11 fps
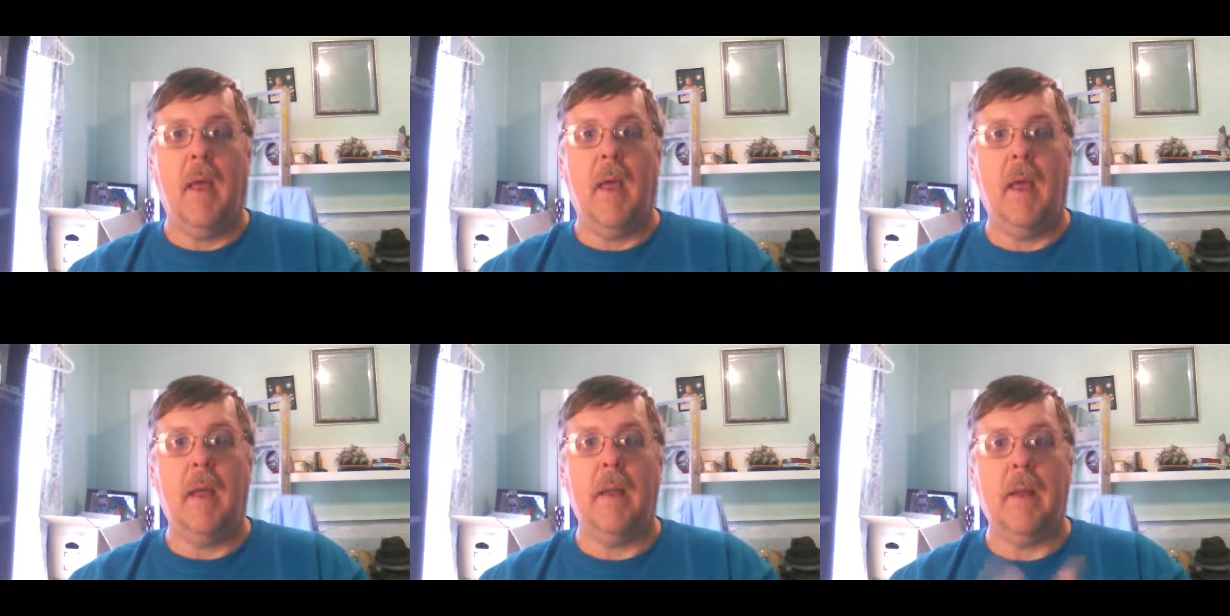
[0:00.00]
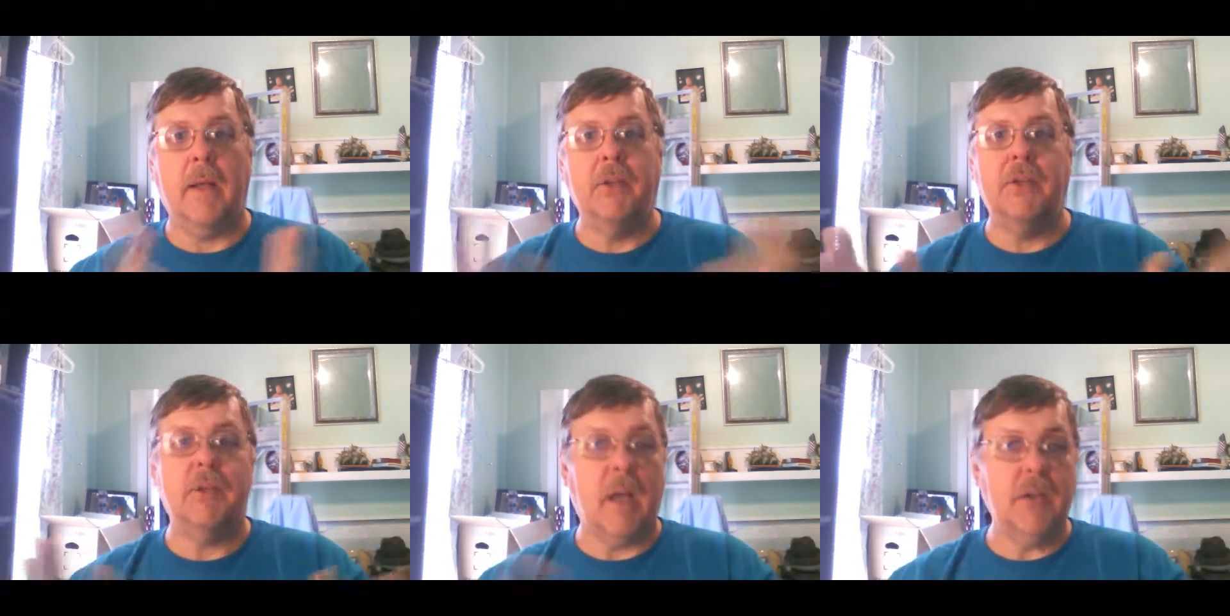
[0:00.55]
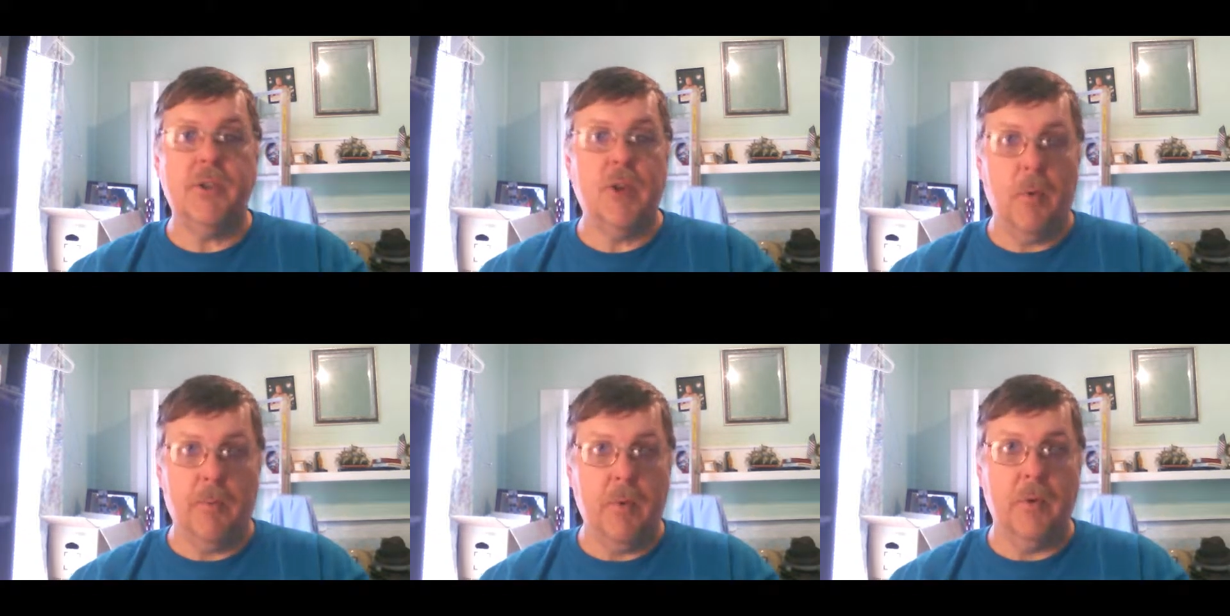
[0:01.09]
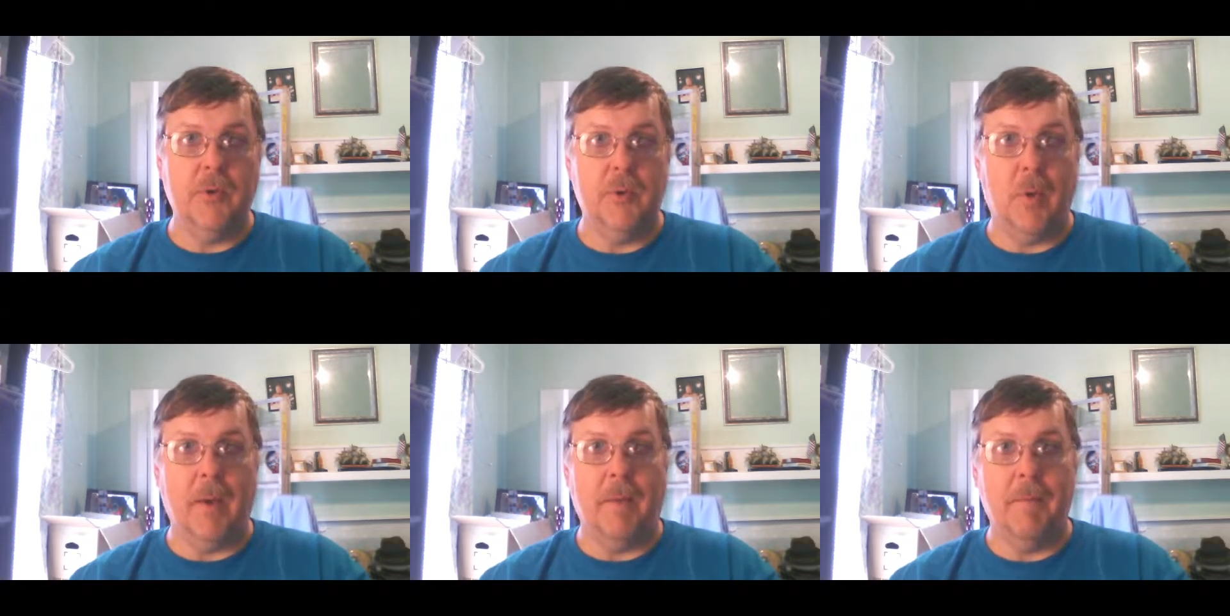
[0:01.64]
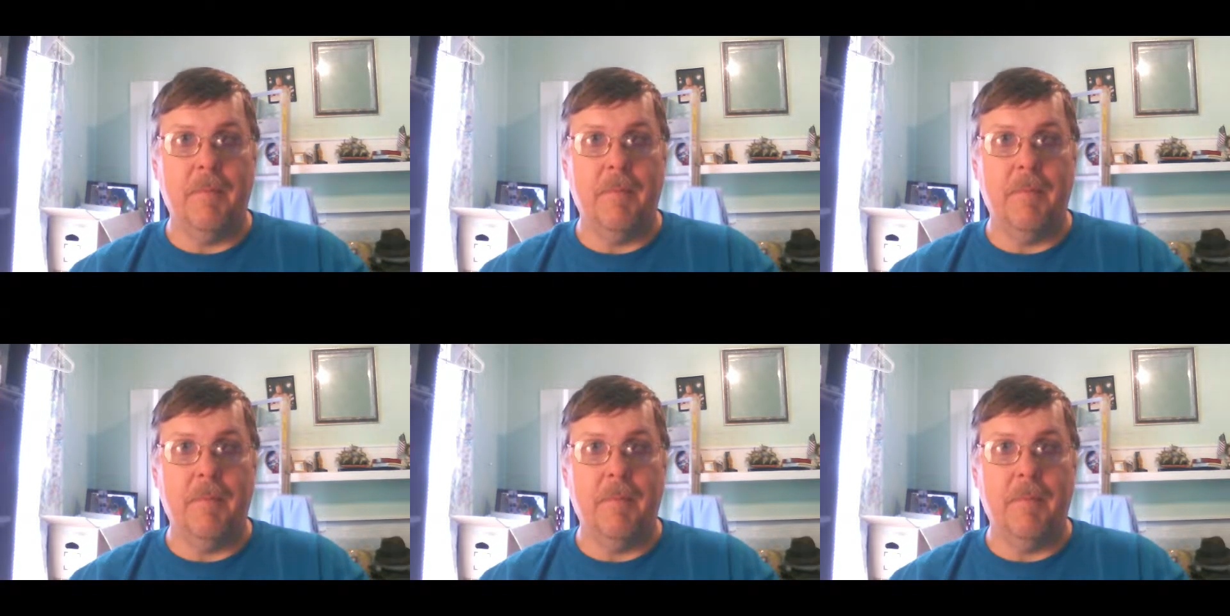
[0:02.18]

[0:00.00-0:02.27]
And I just, I just hope you enjoy it.